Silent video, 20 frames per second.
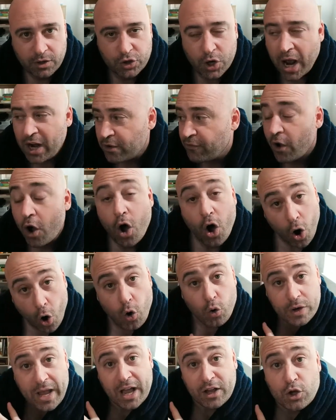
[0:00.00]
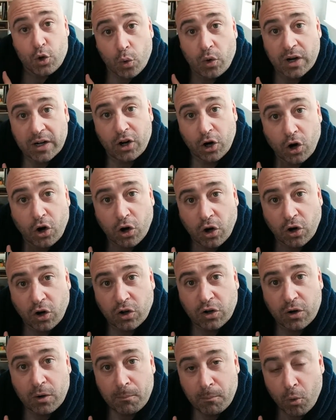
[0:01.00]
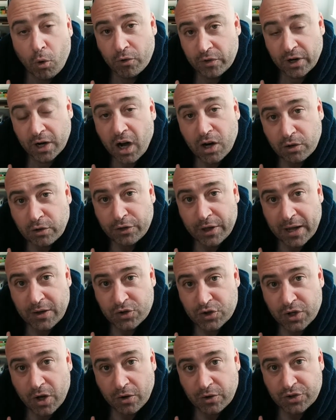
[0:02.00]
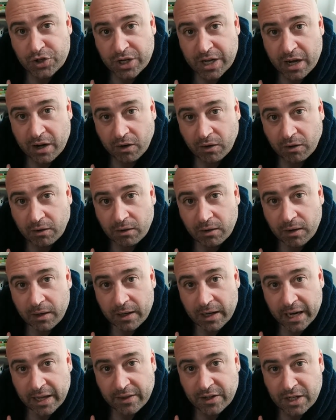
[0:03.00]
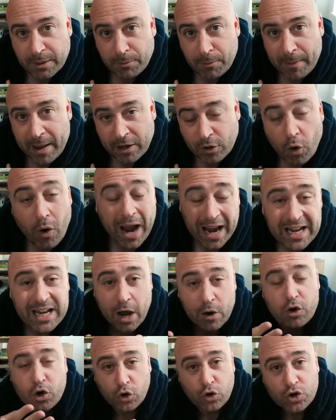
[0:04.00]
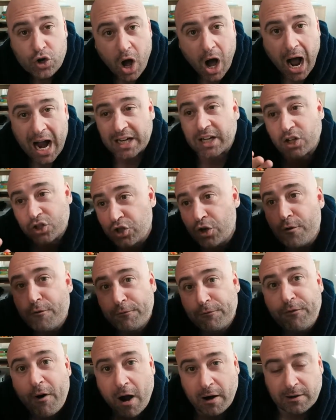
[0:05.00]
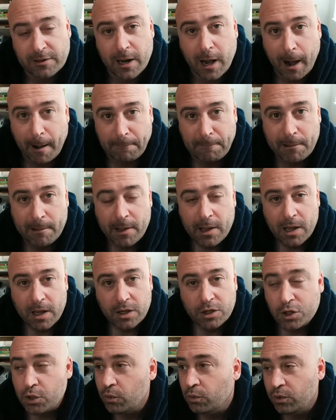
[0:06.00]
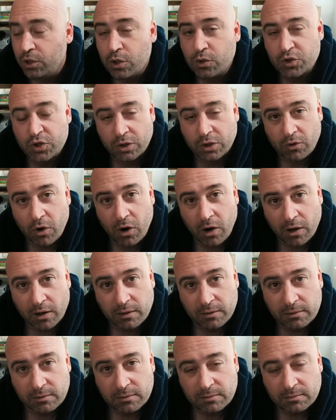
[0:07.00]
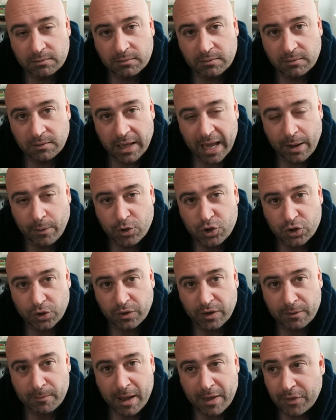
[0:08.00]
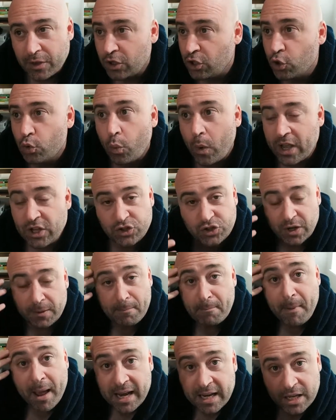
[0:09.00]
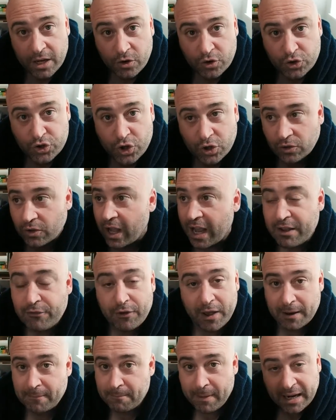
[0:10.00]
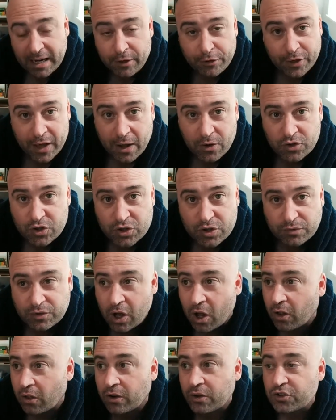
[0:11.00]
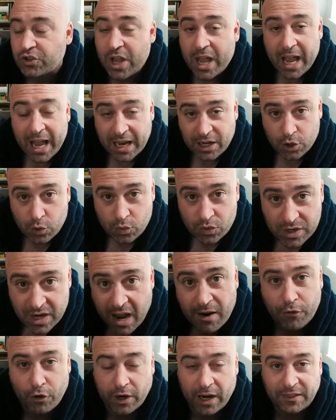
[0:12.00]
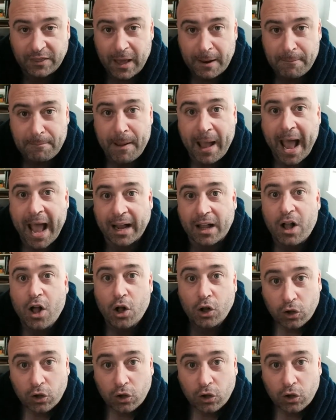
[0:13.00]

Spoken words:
So how do you feel? Oh, yeah, you were going to earn more than $100,000 a year in the diplomatic corps, and now you're not because you fucked up. You used the wrong language learning method. You wasted many years of your life and many thousands of dollars, and you never get that back